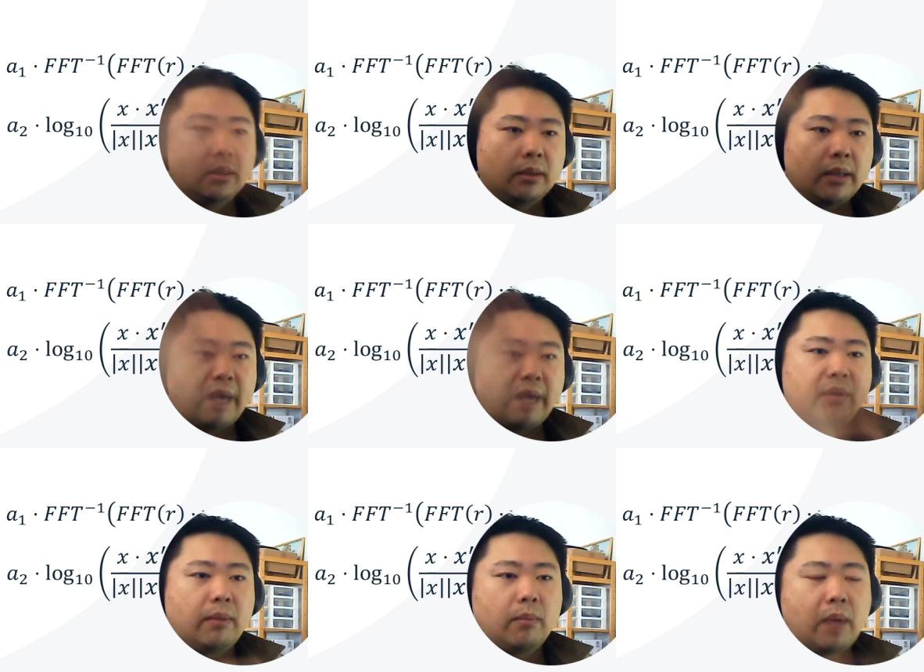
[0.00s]
have a
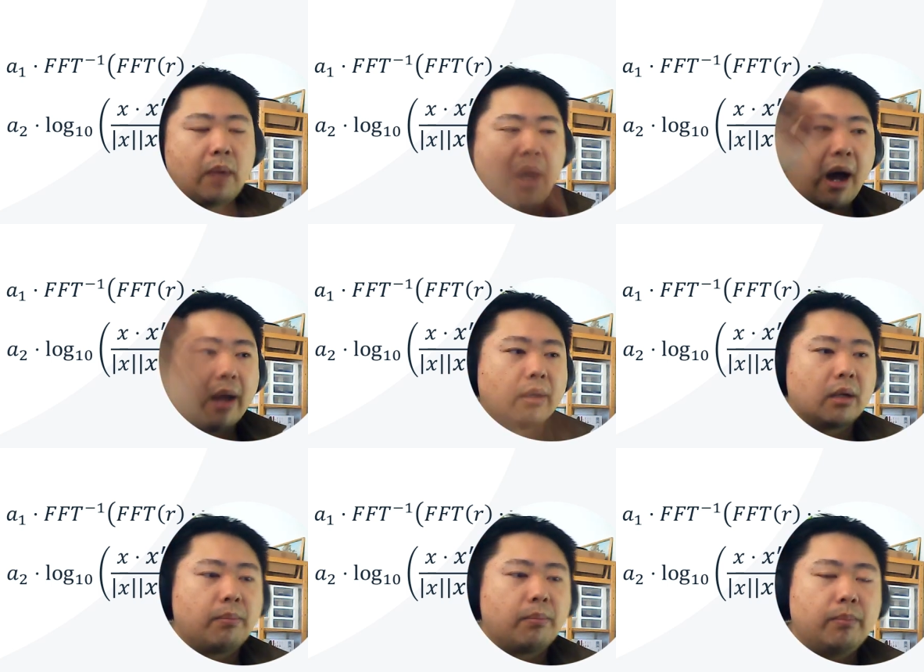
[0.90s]
higher
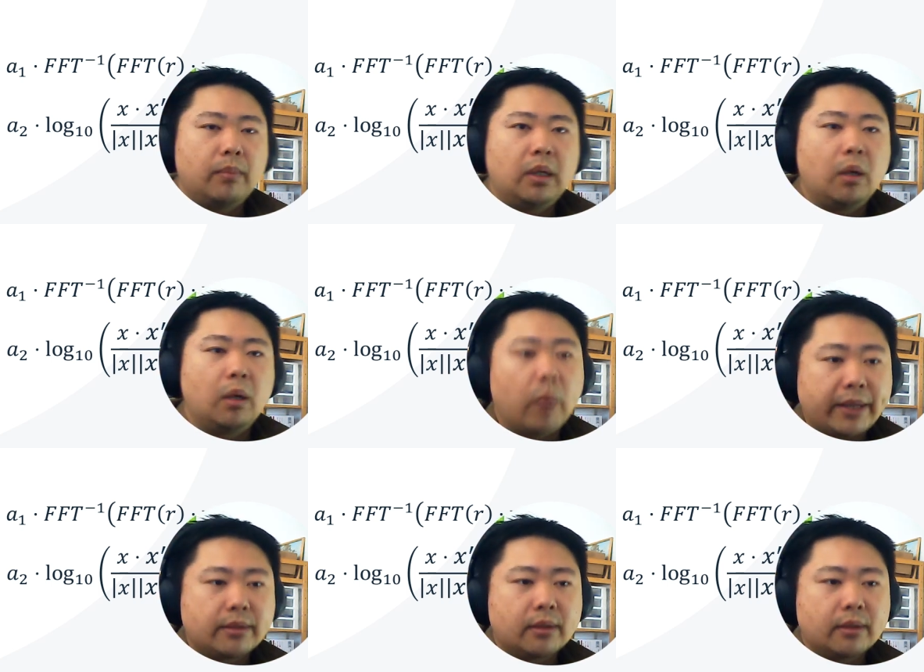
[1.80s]
weight
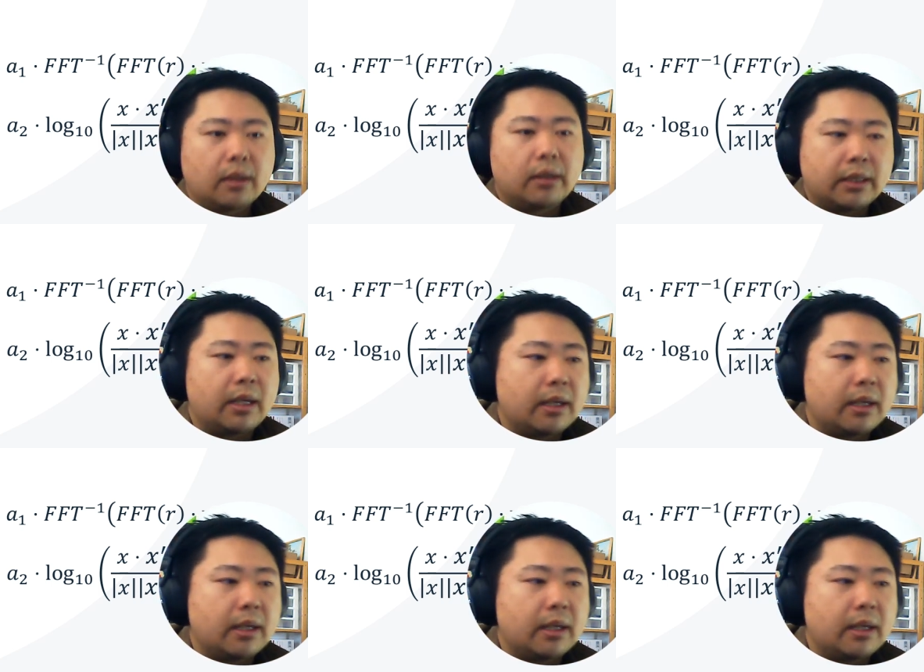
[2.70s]
in here.